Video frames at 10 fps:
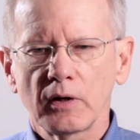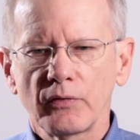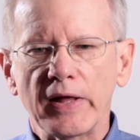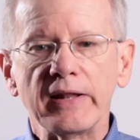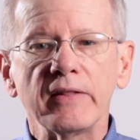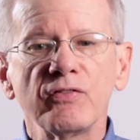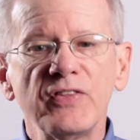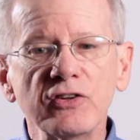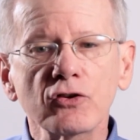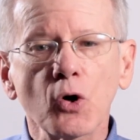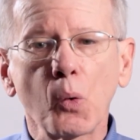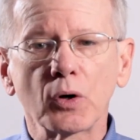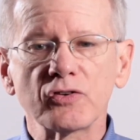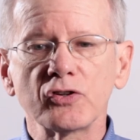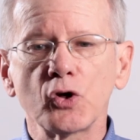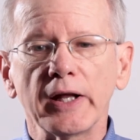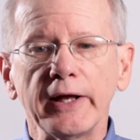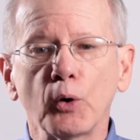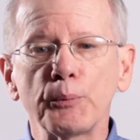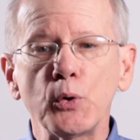that this course is going to
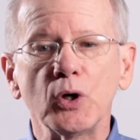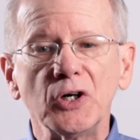help you